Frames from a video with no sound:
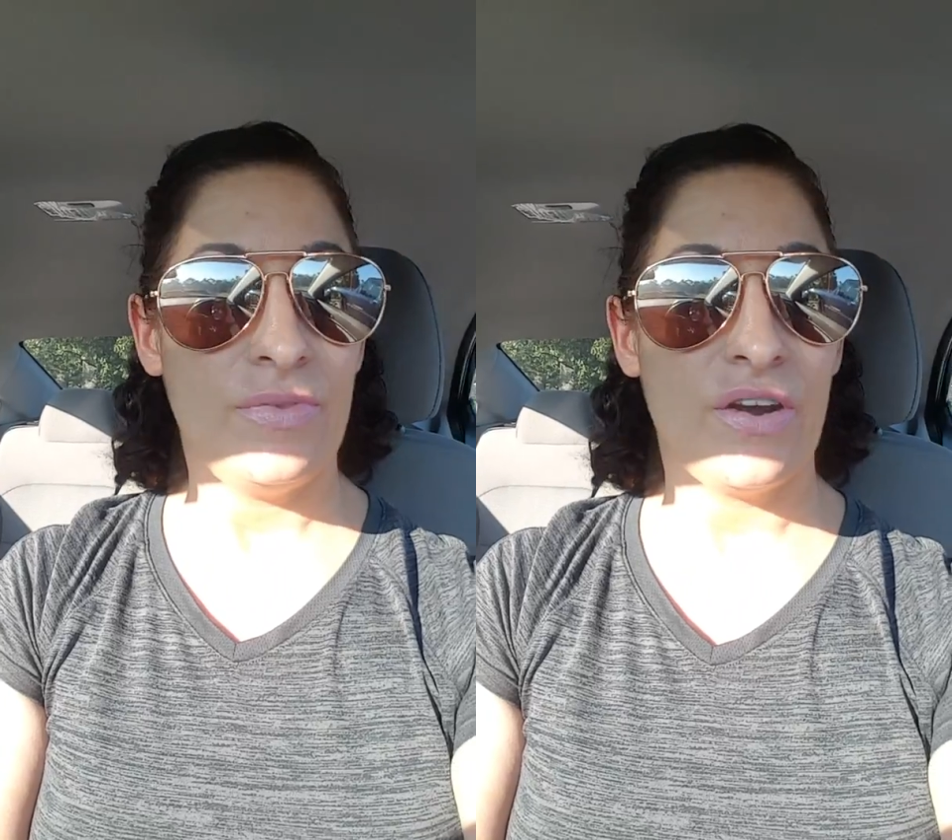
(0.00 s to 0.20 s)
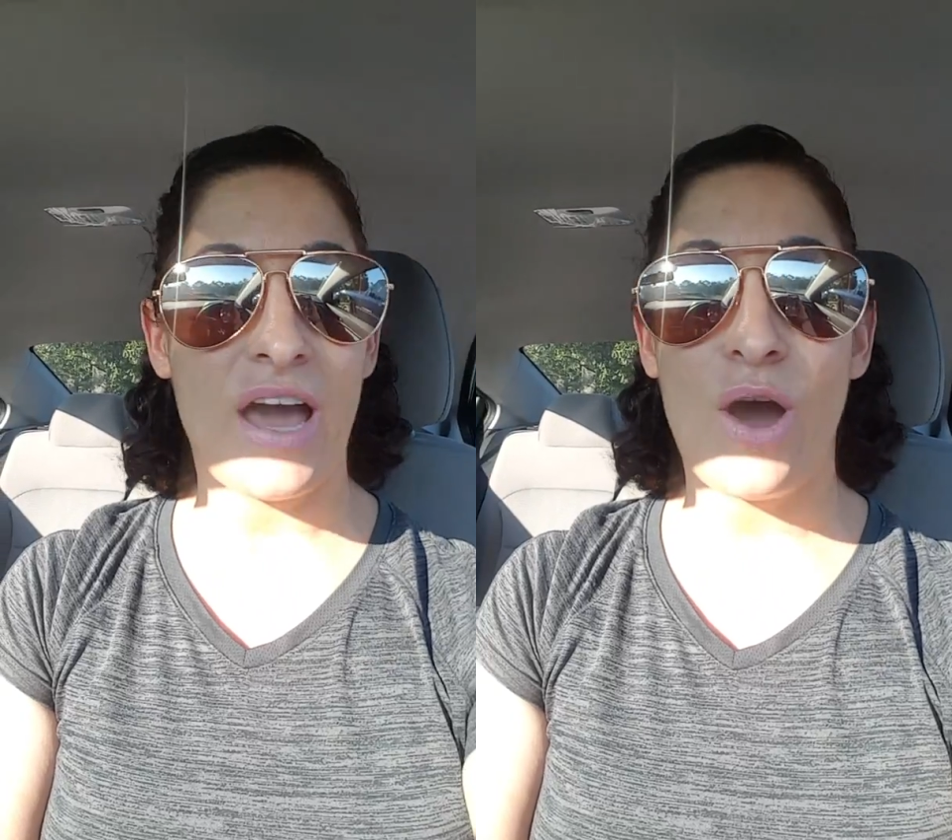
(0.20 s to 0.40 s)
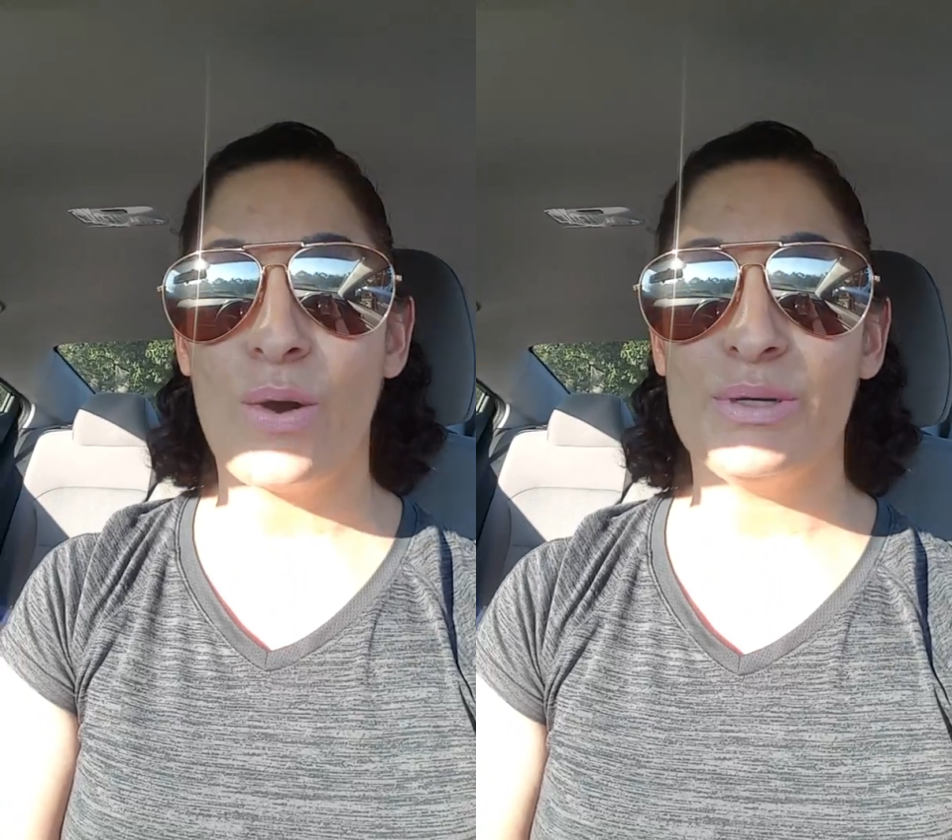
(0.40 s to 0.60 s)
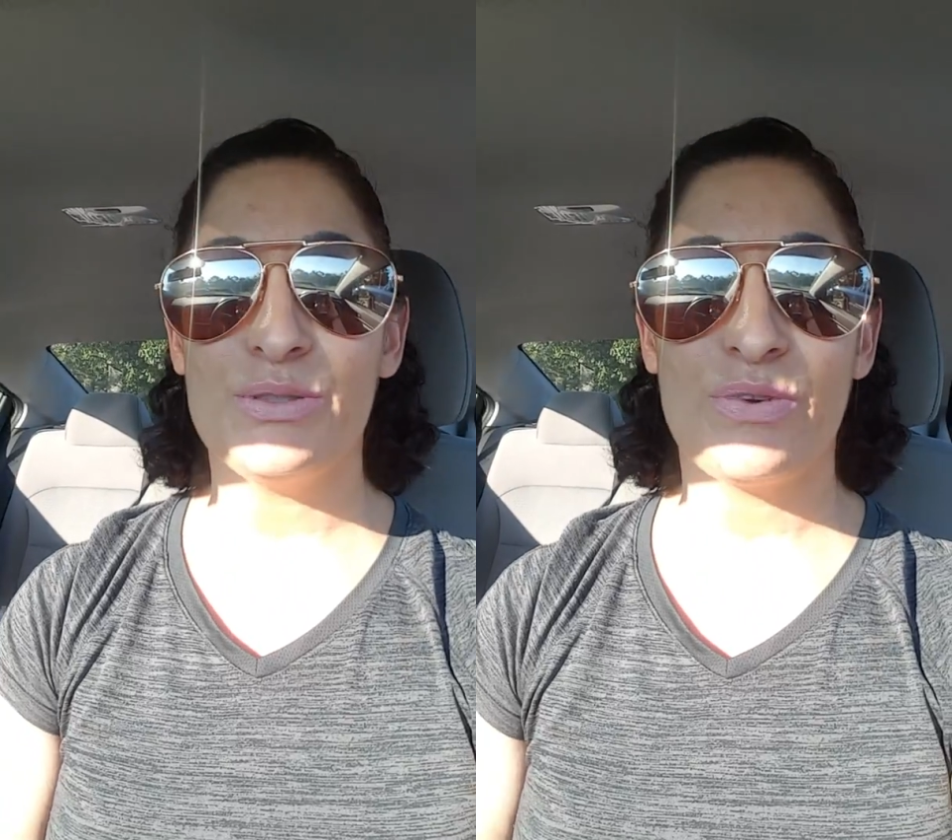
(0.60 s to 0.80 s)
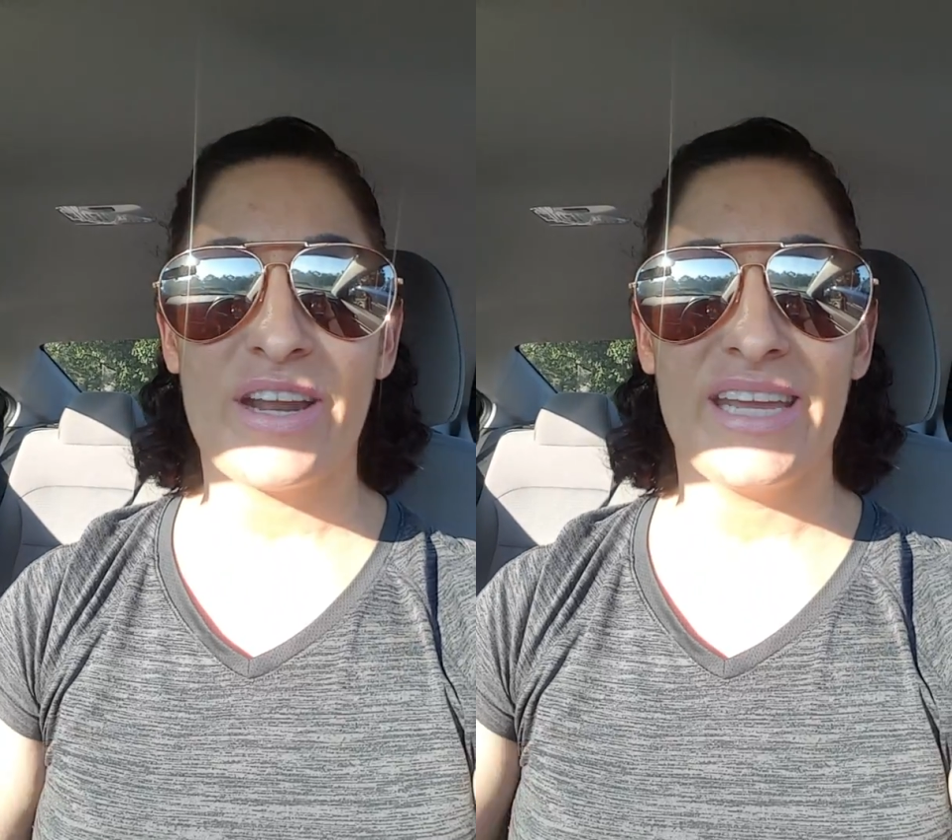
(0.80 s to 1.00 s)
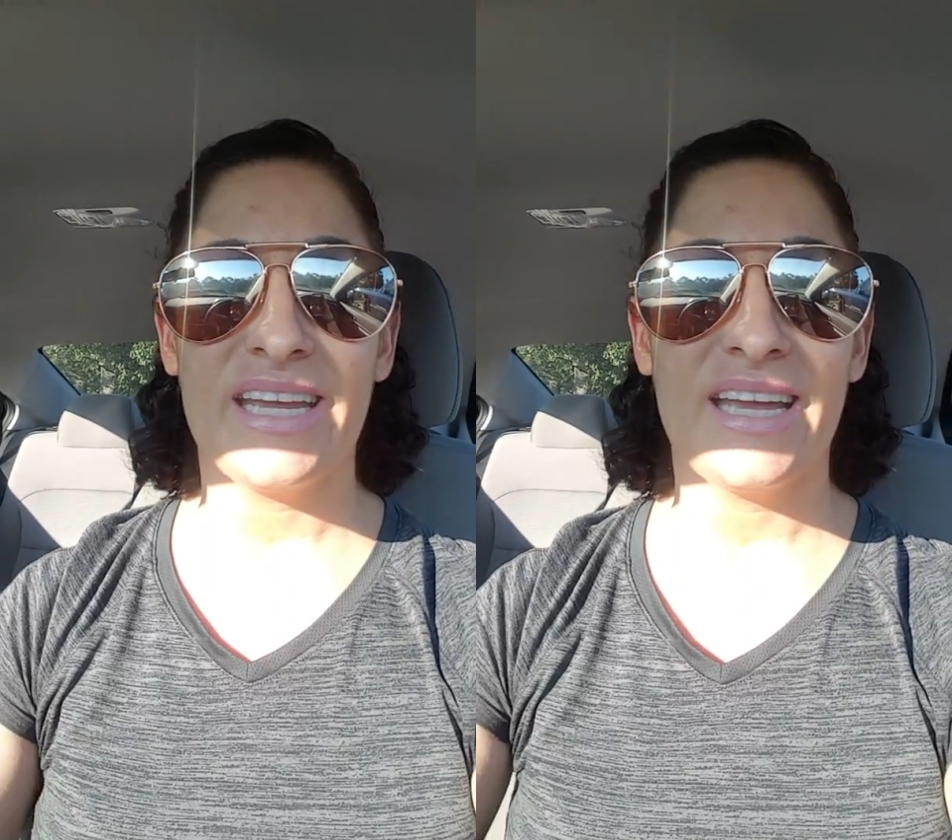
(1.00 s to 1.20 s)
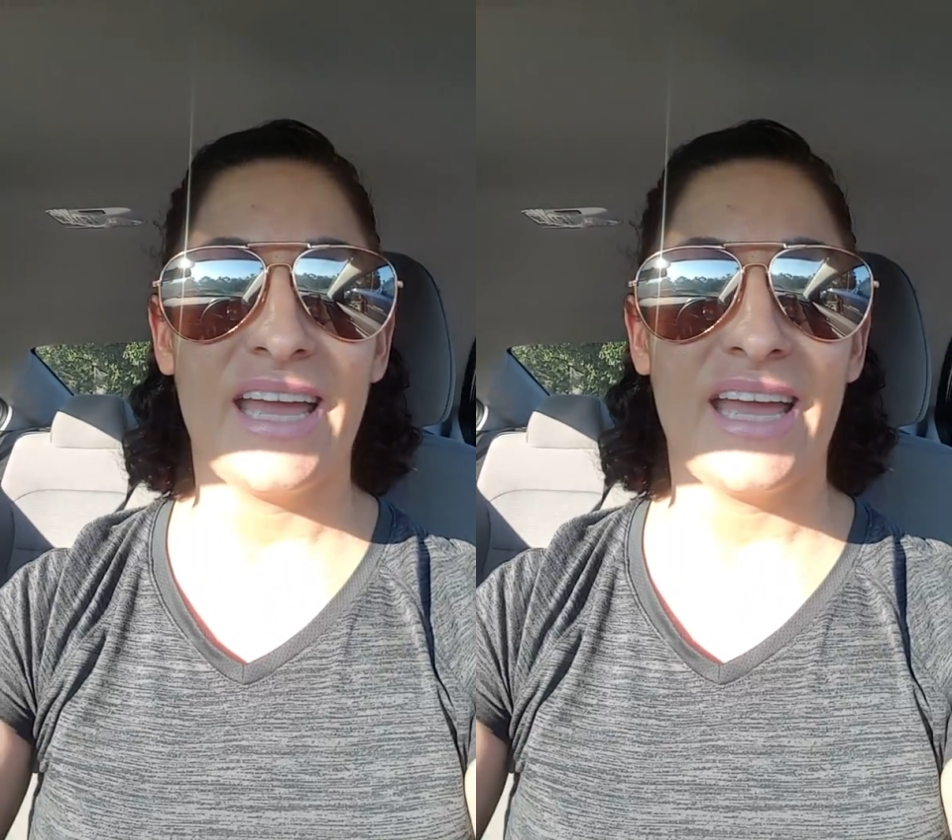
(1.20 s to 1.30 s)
They're not always running